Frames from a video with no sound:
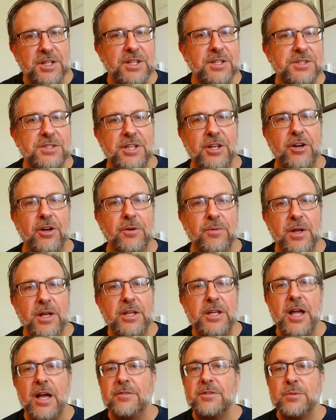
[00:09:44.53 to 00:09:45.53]
consider.
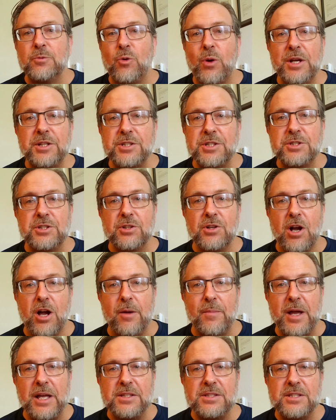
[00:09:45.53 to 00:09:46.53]
You have some questions or
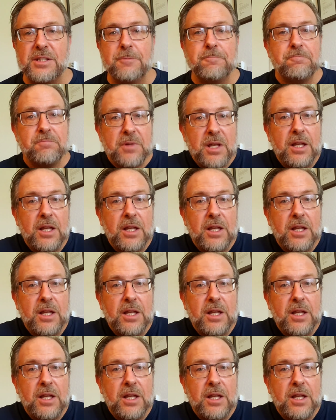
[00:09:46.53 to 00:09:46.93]
comments?